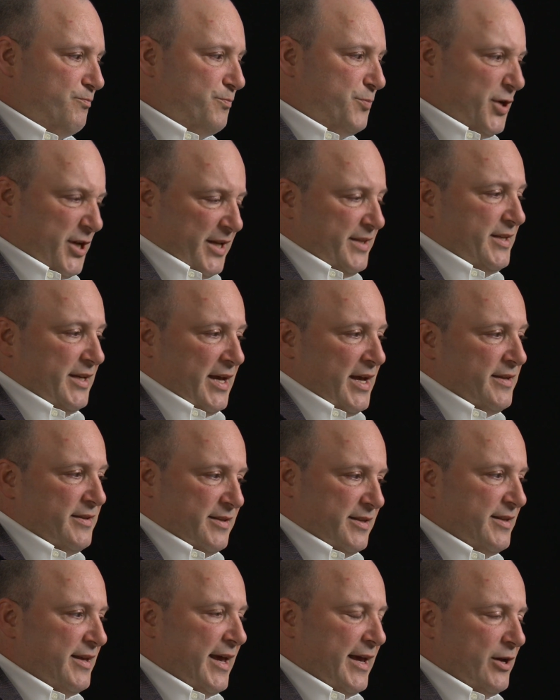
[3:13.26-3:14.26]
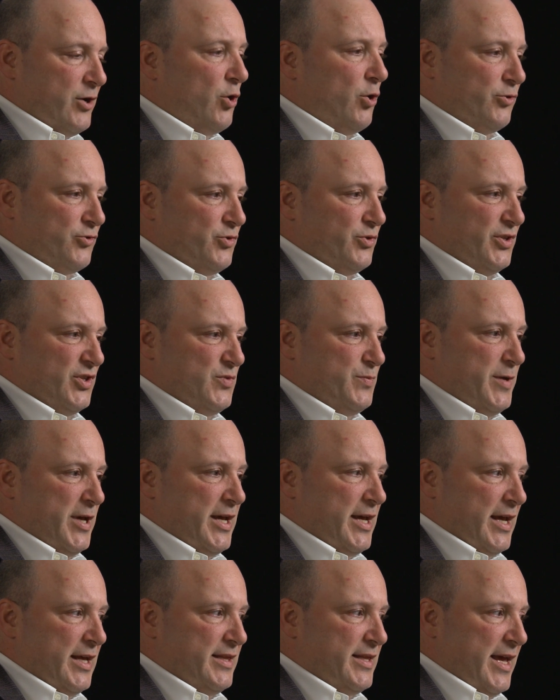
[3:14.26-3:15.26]
But at the end of the day, culturally
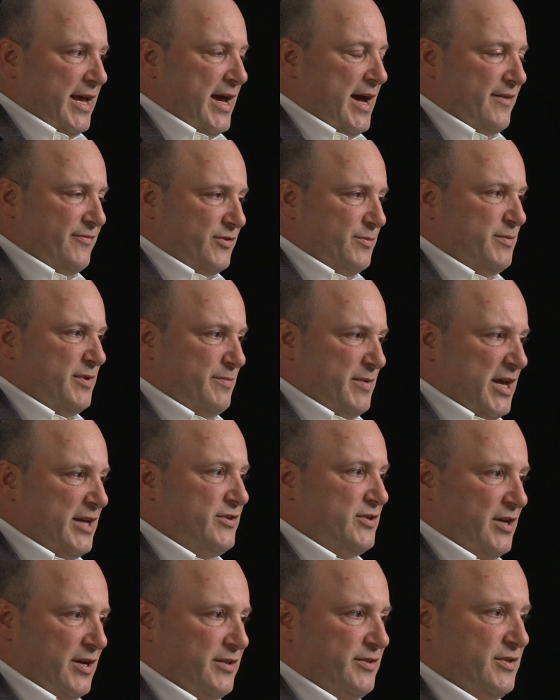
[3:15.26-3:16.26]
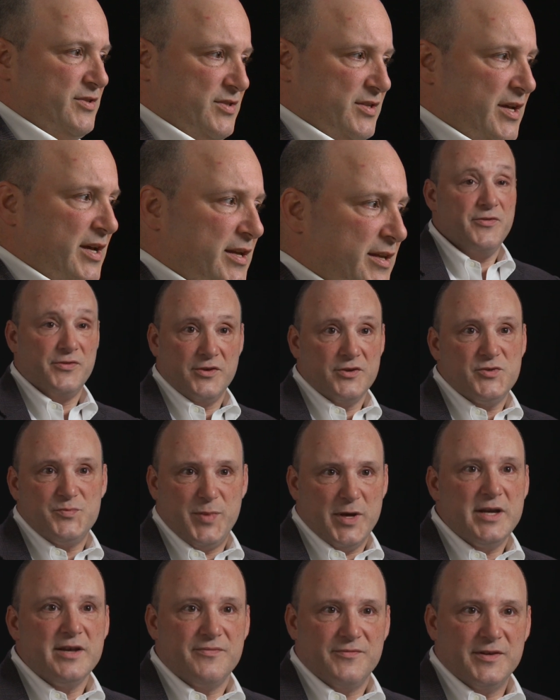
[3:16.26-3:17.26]
speaking, they have to be made to understand there's
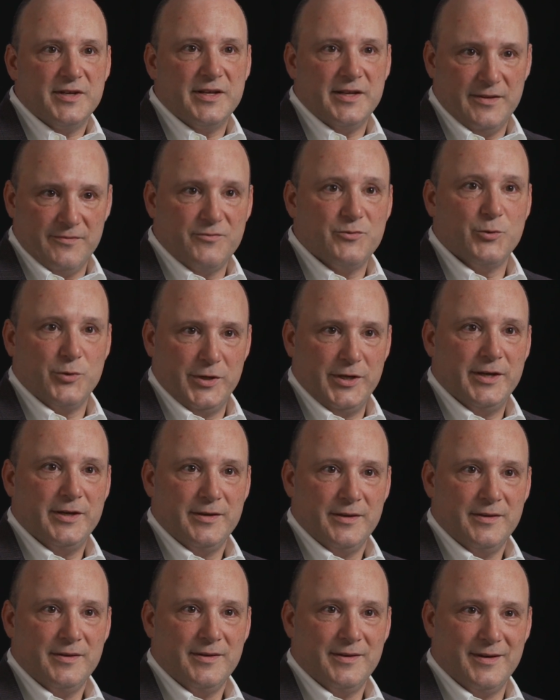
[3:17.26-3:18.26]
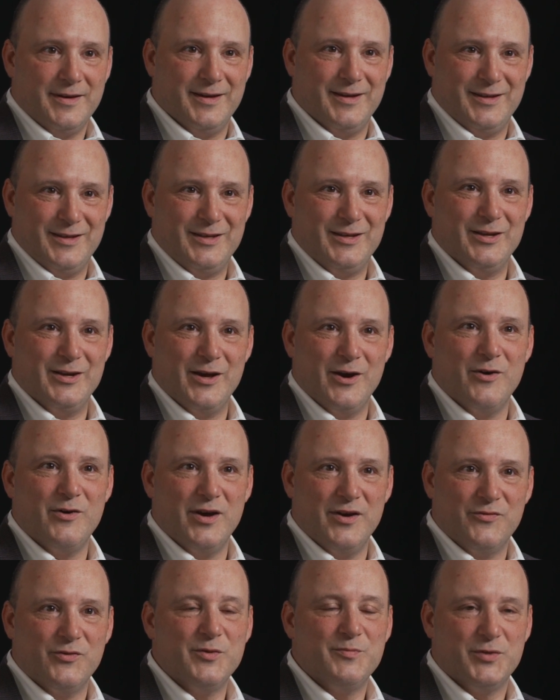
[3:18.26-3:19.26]
benefit in it for you, you know,
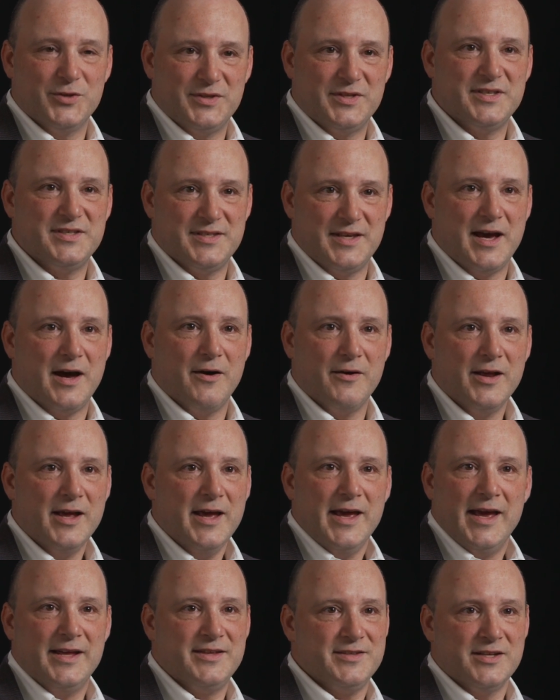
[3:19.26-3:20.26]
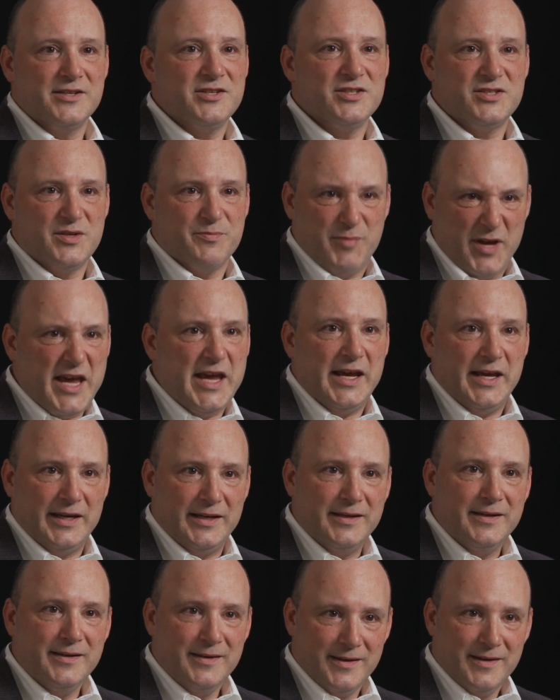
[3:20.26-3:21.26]
if we put this out. It's not just a pain,
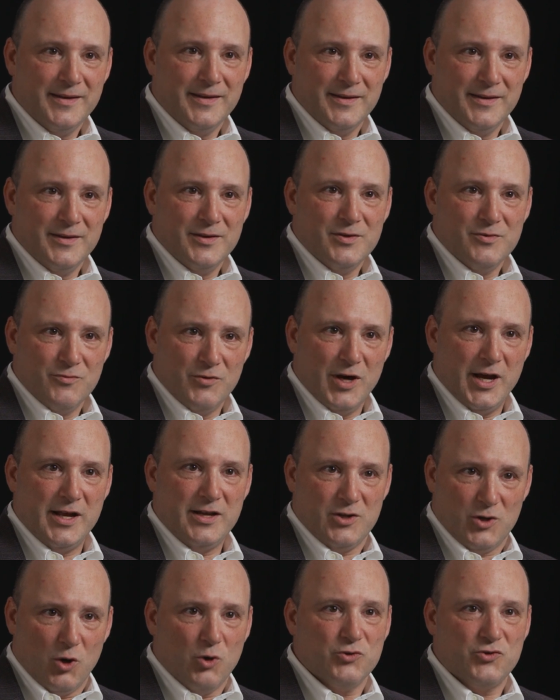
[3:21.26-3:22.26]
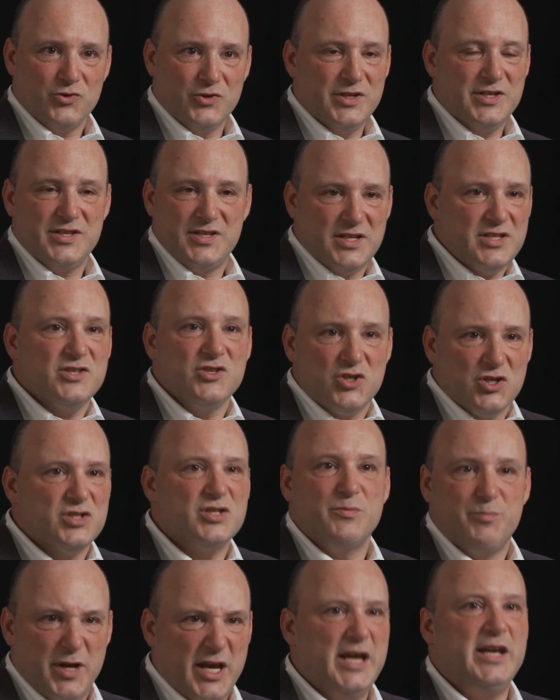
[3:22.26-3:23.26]
right? Culturally, this isn't
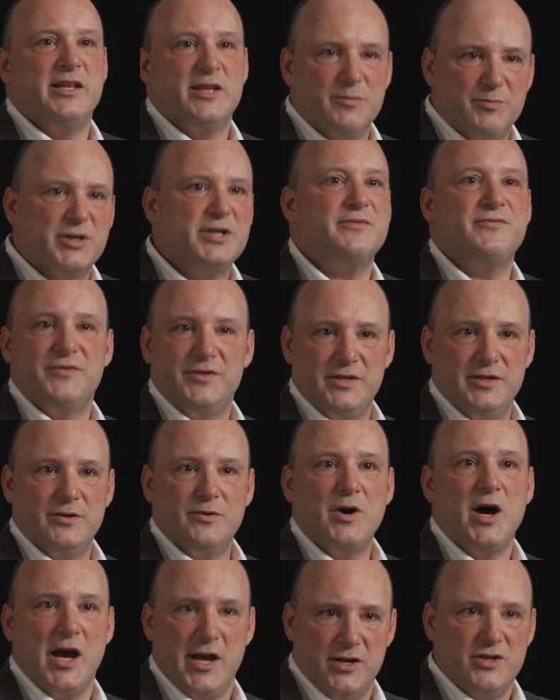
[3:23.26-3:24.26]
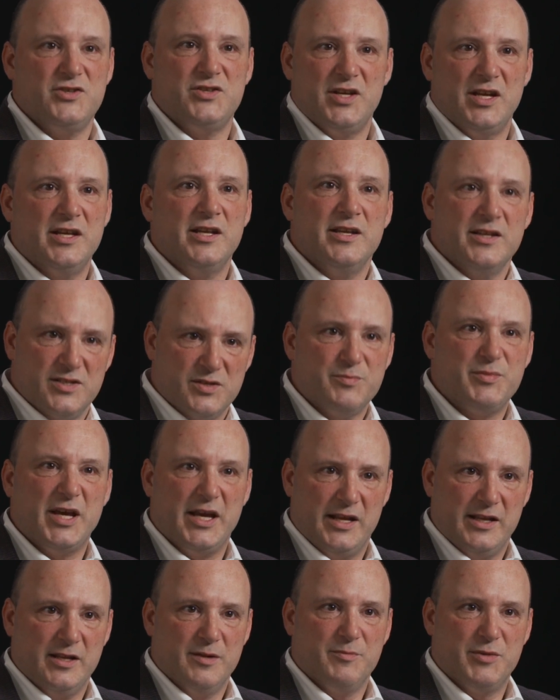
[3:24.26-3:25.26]
just a pain in the butt for you. I understand it is a
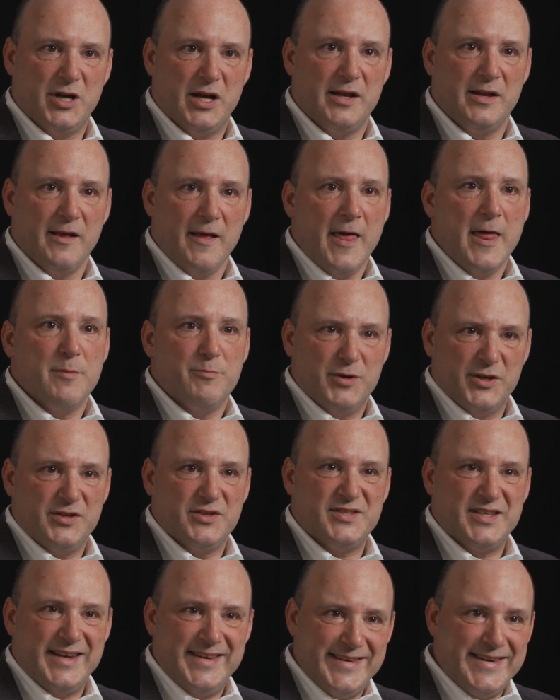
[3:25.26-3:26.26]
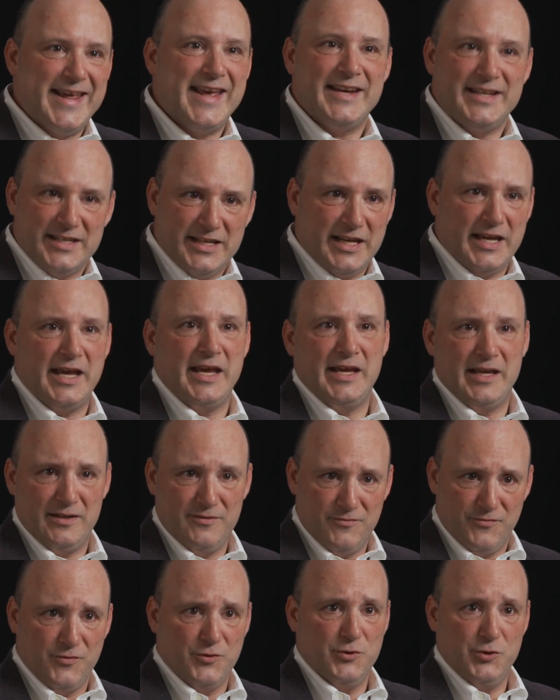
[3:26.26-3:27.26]
pain in the butt, but there's a net
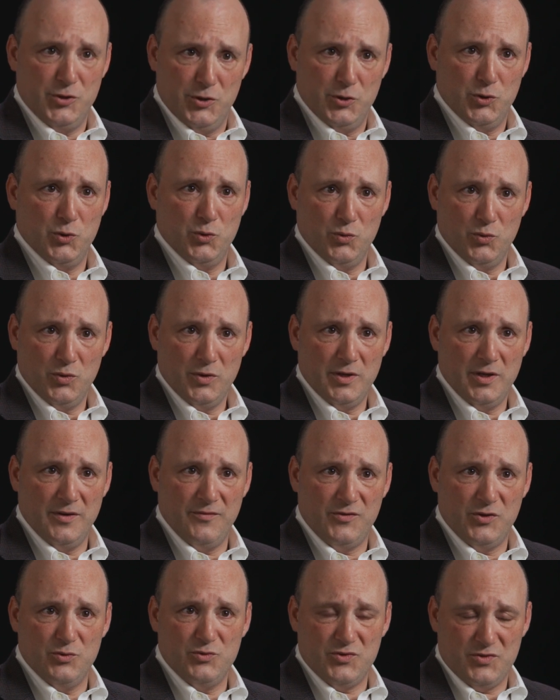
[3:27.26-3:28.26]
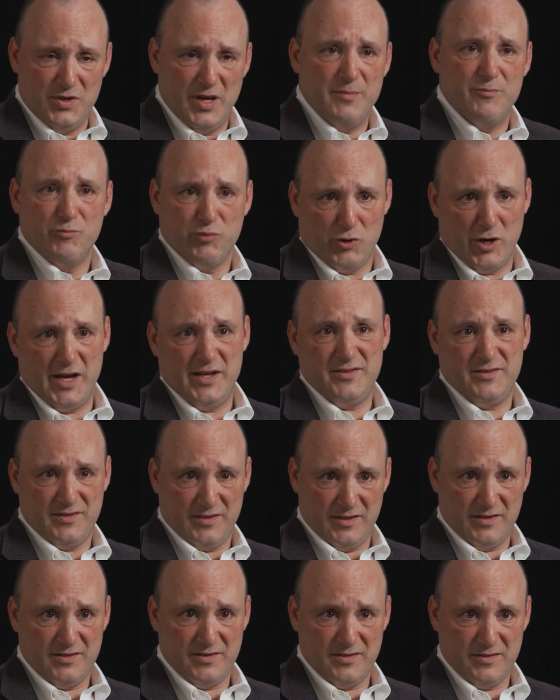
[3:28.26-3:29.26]
gain for you if you embrace
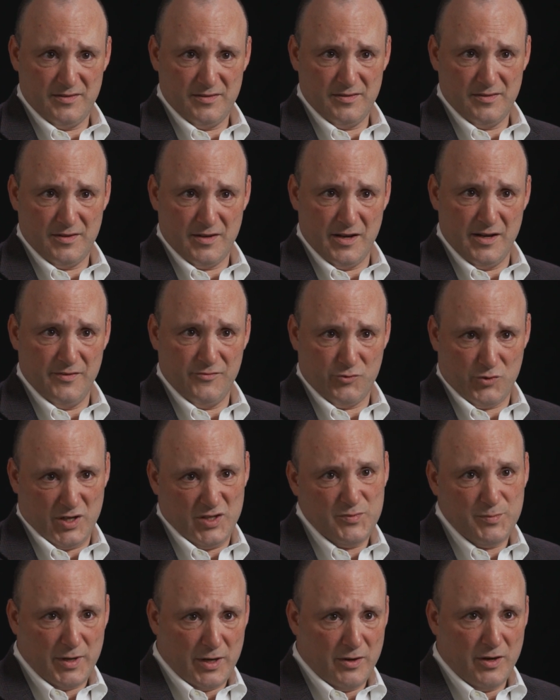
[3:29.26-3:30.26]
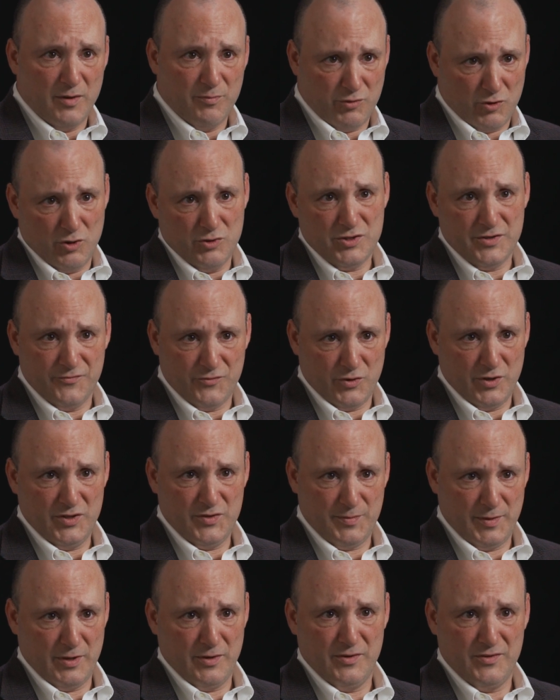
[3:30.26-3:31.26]
this kind of approach of
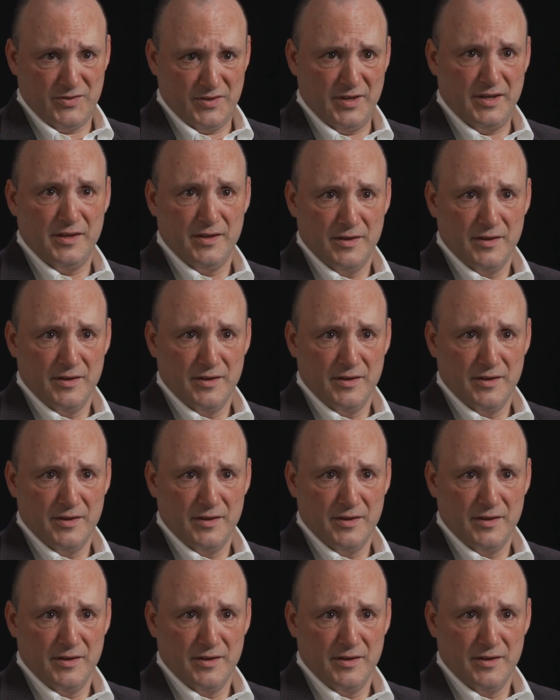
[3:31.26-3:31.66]
transparency.